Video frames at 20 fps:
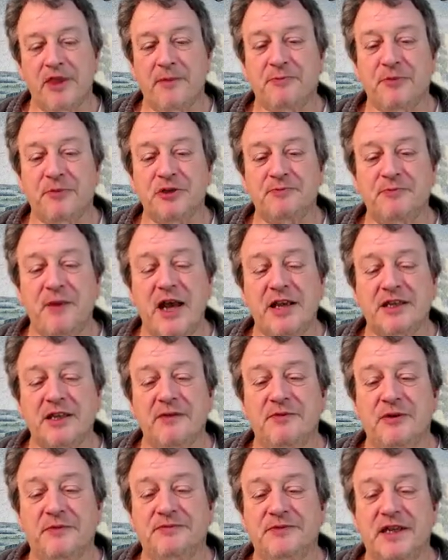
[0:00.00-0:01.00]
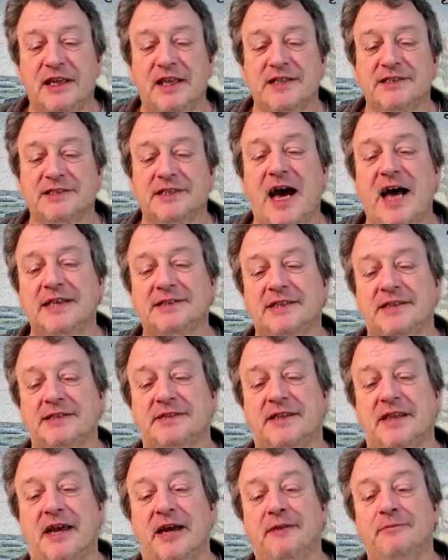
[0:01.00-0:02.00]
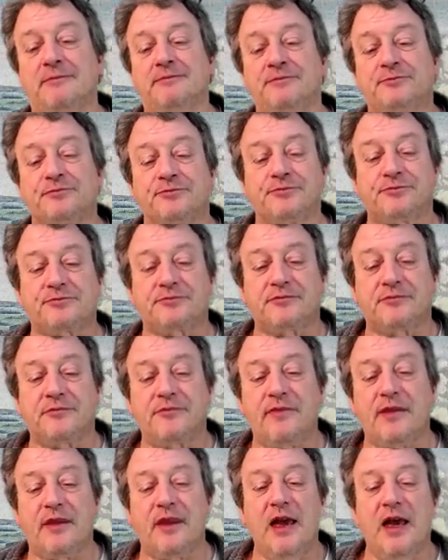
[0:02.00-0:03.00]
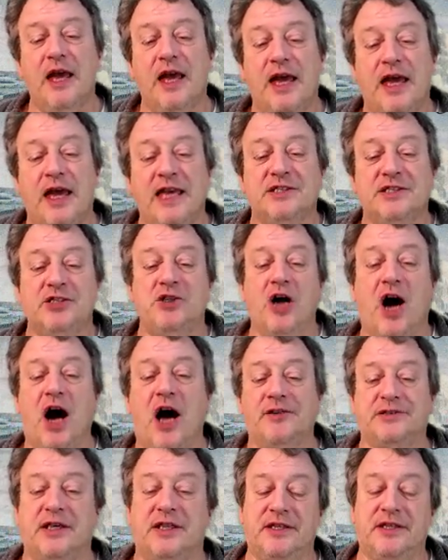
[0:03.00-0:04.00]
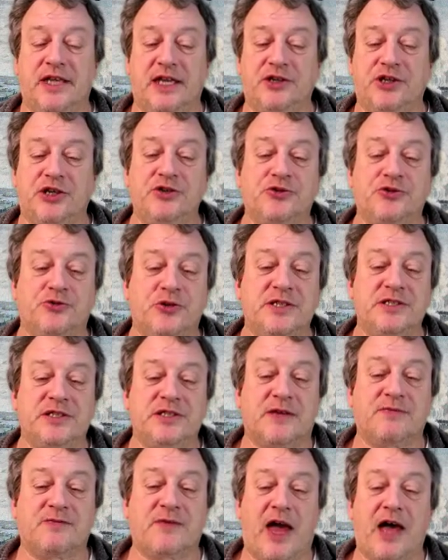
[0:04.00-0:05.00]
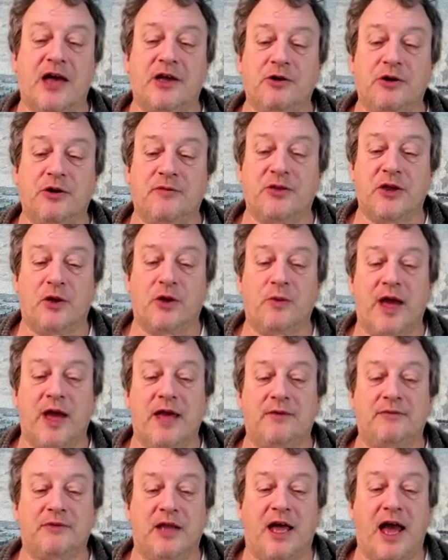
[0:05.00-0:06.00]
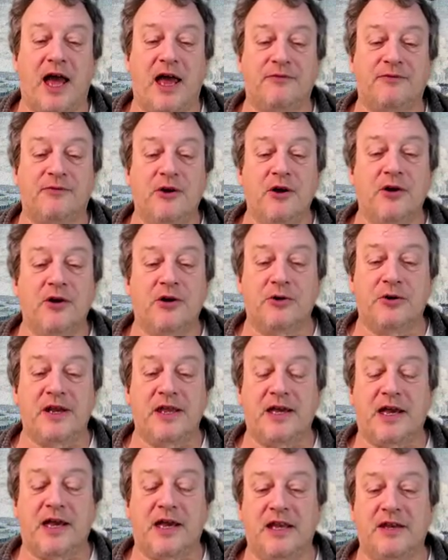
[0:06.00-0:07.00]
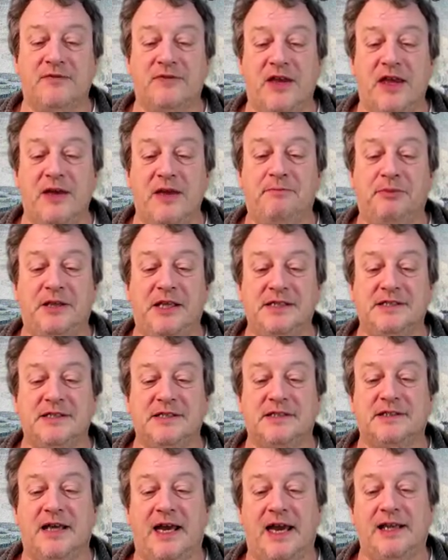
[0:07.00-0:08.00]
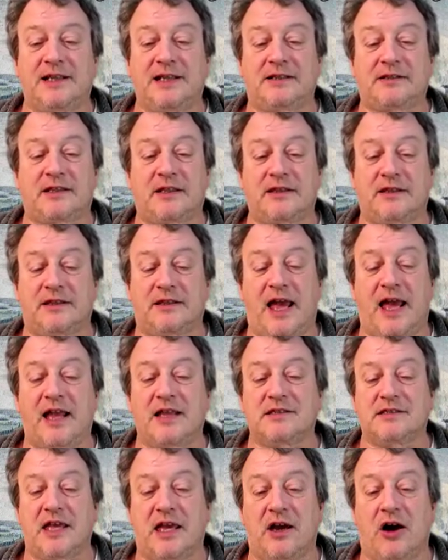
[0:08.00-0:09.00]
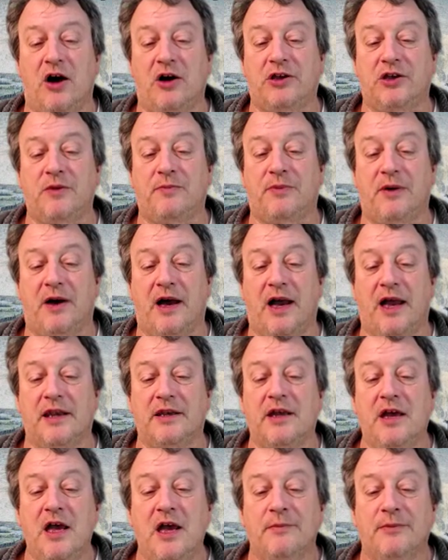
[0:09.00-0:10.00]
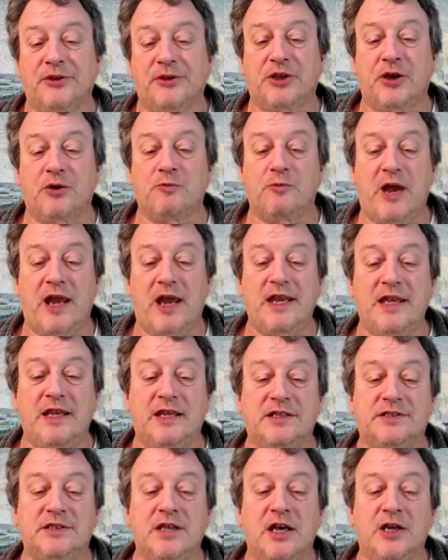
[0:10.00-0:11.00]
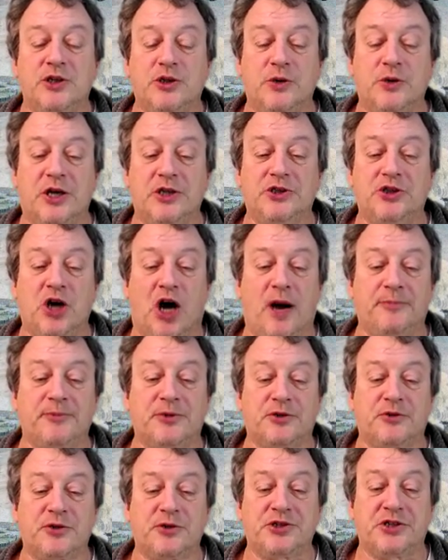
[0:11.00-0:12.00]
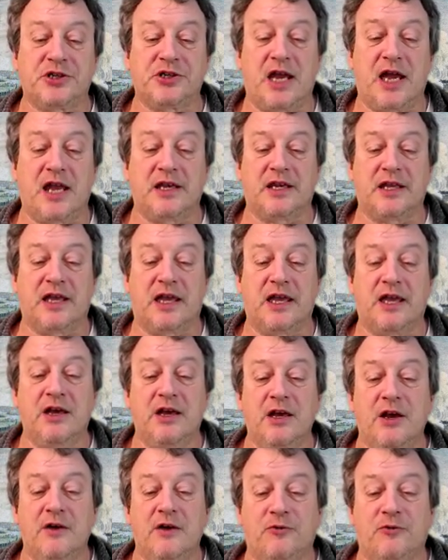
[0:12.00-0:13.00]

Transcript: The perspective of de las Casas, then, is not the intrinsic value of their way of life or any kind of implicit title to the lands they occupied, but their readiness to adopt Christianity,